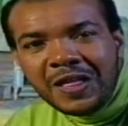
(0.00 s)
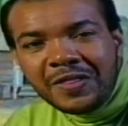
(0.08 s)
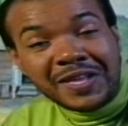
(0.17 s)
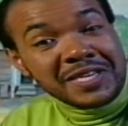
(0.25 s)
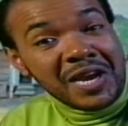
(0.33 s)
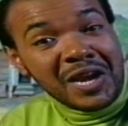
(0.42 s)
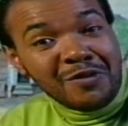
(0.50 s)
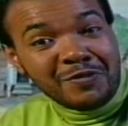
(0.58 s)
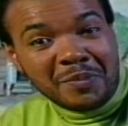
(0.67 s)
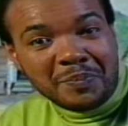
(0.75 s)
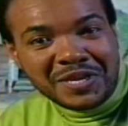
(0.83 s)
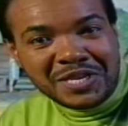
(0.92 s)
That's a
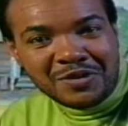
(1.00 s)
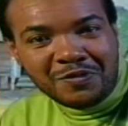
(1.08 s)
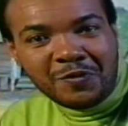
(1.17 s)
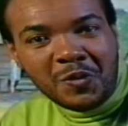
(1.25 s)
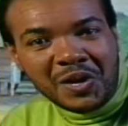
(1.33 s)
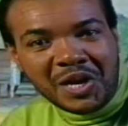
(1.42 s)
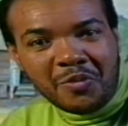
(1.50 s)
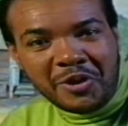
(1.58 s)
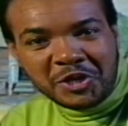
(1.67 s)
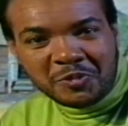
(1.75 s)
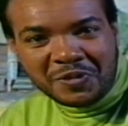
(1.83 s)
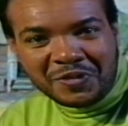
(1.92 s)
lovely piece of vocal
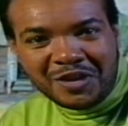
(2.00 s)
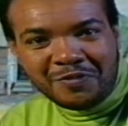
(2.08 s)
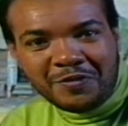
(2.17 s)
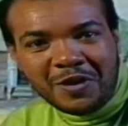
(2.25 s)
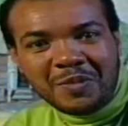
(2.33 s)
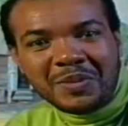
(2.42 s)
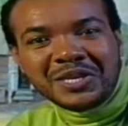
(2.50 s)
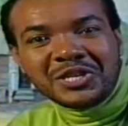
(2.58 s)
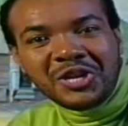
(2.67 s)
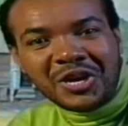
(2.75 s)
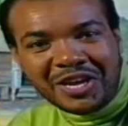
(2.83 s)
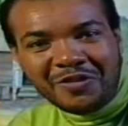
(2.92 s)
arrangement there from
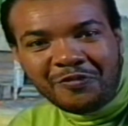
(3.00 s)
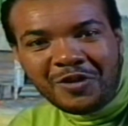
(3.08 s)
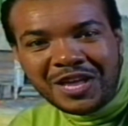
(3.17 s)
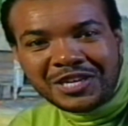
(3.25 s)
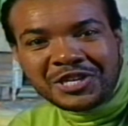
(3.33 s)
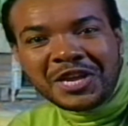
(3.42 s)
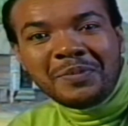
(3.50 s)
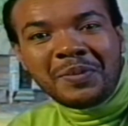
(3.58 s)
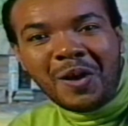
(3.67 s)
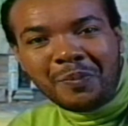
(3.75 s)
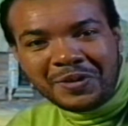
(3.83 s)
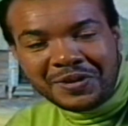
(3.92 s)
Doggy Fresh Hip
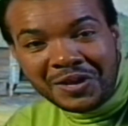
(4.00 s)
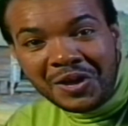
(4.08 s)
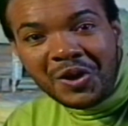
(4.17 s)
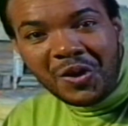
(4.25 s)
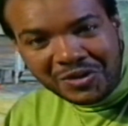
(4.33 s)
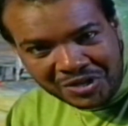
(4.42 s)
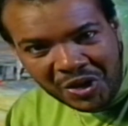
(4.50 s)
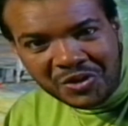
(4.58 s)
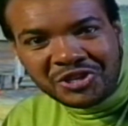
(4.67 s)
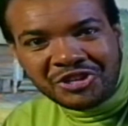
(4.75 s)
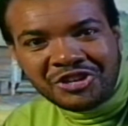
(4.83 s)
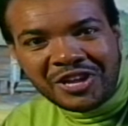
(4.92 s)
Hoppin' on
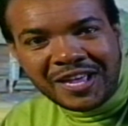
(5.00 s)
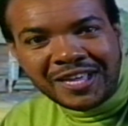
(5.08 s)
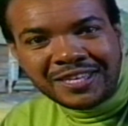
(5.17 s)
CultureShare.